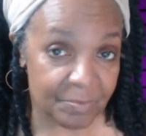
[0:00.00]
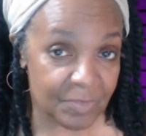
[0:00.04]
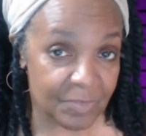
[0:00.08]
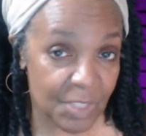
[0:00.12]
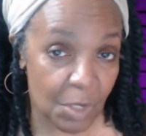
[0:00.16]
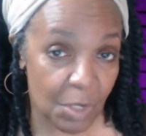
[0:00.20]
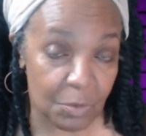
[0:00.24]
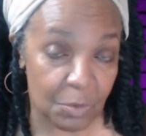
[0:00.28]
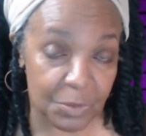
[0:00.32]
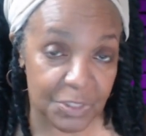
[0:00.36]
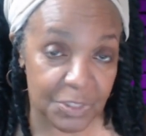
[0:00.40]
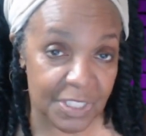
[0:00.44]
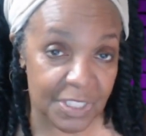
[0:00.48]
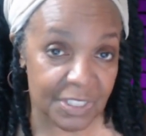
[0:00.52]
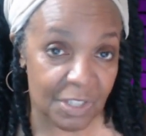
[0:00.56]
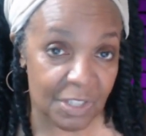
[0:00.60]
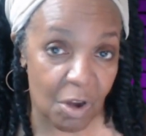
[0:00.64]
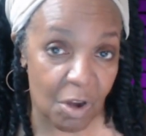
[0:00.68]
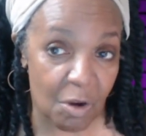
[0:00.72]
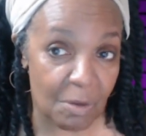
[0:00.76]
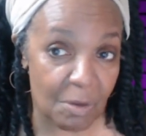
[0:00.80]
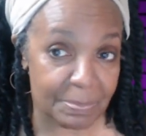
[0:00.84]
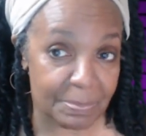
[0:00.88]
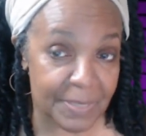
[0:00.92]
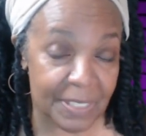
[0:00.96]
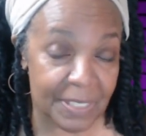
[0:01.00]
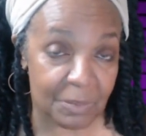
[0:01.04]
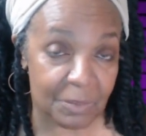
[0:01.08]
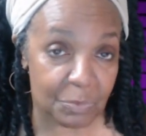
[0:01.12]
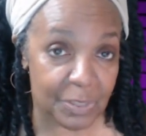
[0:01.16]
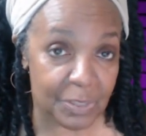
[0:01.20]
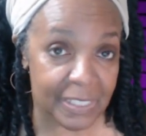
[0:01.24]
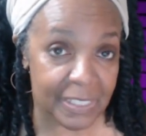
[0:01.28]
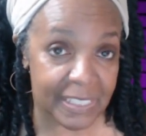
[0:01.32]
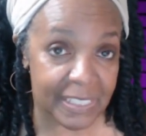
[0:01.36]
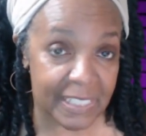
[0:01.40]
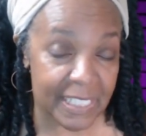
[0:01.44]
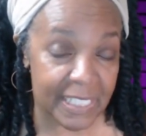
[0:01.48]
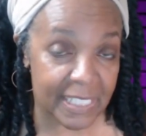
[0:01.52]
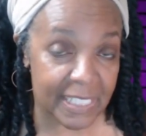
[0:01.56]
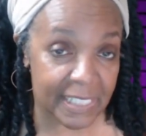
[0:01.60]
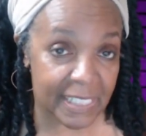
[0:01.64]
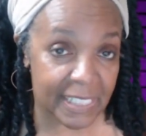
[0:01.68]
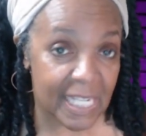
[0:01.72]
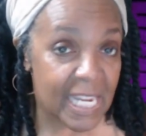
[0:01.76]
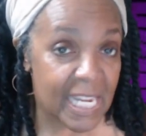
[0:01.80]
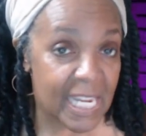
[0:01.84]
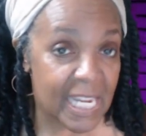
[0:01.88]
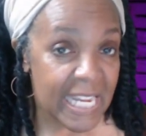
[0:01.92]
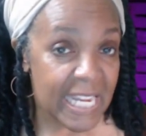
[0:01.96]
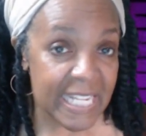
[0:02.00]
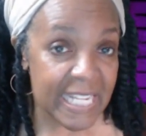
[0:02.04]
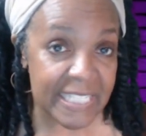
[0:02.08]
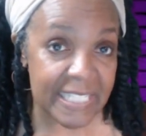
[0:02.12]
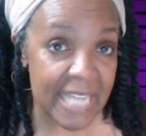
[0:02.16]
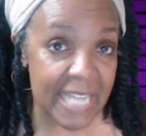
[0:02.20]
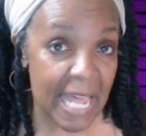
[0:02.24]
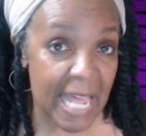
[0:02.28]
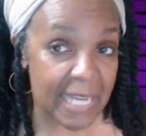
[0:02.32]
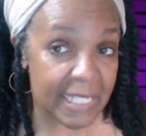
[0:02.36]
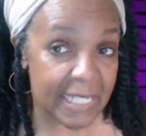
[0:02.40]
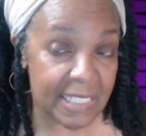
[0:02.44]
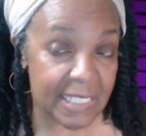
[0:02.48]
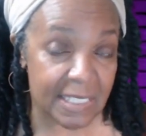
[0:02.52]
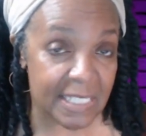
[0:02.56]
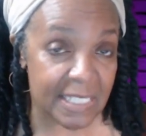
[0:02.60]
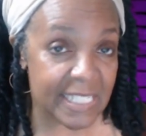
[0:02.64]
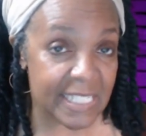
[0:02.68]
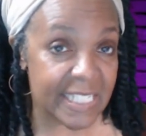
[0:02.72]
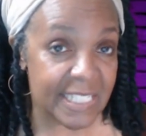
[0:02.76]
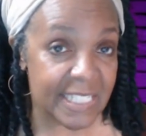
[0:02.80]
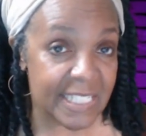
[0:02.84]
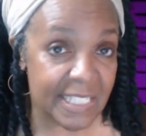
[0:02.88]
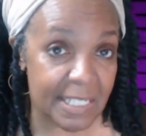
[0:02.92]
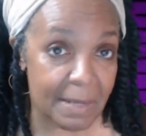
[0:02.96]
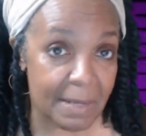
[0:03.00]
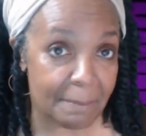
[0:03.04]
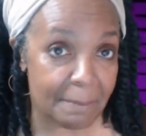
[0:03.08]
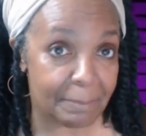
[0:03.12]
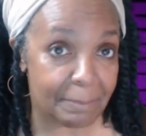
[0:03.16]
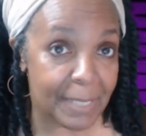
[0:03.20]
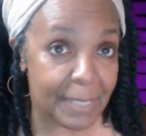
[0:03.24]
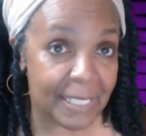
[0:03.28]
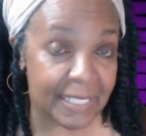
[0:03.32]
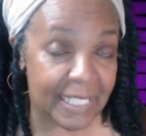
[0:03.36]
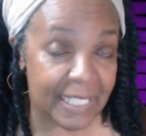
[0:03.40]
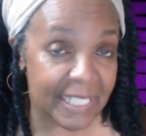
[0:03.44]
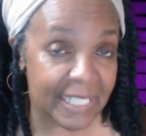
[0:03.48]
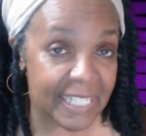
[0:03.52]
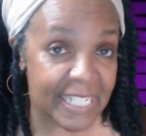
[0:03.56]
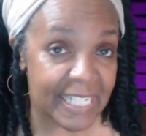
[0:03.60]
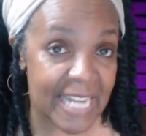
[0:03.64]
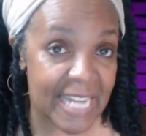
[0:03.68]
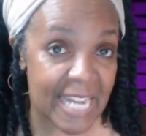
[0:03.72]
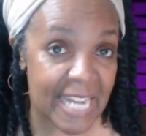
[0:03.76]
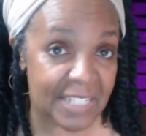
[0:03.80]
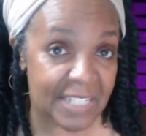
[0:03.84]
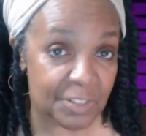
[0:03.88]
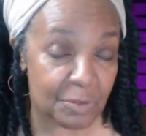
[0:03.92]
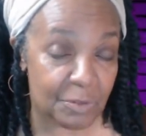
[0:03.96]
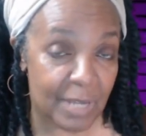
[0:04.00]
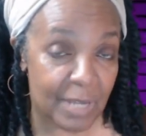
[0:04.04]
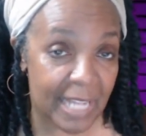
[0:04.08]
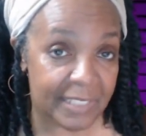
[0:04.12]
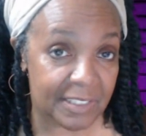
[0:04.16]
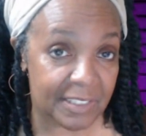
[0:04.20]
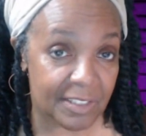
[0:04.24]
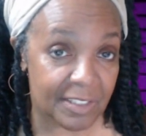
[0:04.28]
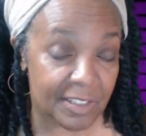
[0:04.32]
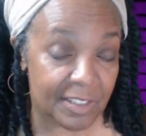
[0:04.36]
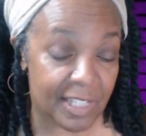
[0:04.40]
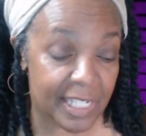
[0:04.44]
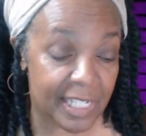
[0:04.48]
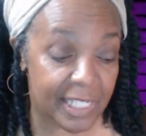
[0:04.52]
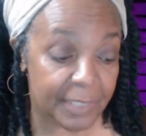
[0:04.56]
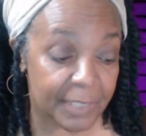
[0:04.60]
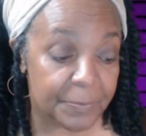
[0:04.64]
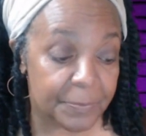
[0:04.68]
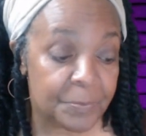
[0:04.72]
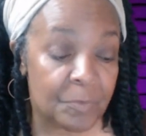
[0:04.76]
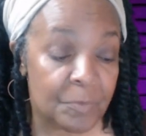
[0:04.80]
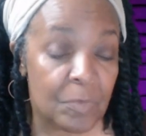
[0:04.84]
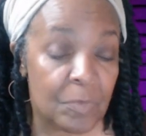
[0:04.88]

Don't just go up there willy-nilly. It's not as easy and picnicky as you like to think.